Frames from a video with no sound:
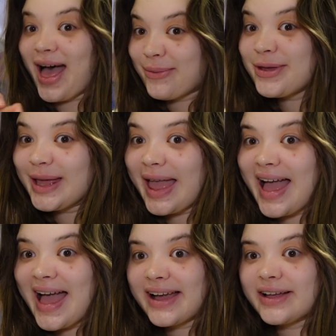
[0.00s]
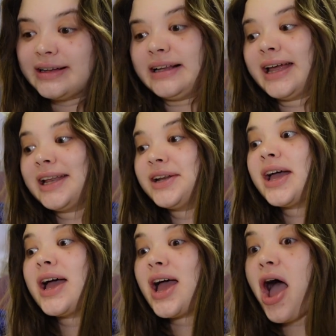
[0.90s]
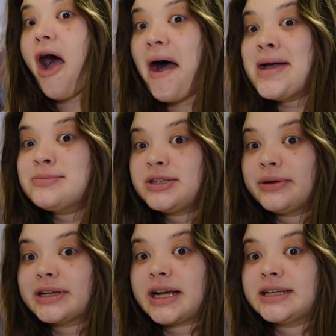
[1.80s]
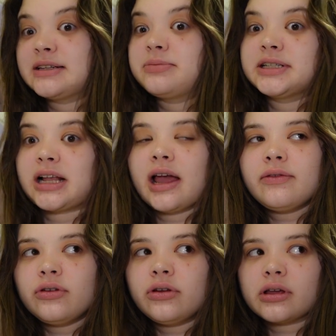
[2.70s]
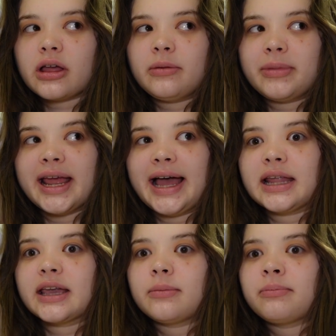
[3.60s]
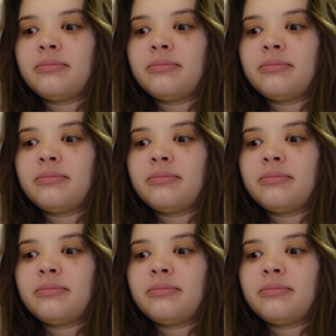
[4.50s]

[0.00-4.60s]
I'm gonna get a haircut and I'm so excited because I've not cut my hair like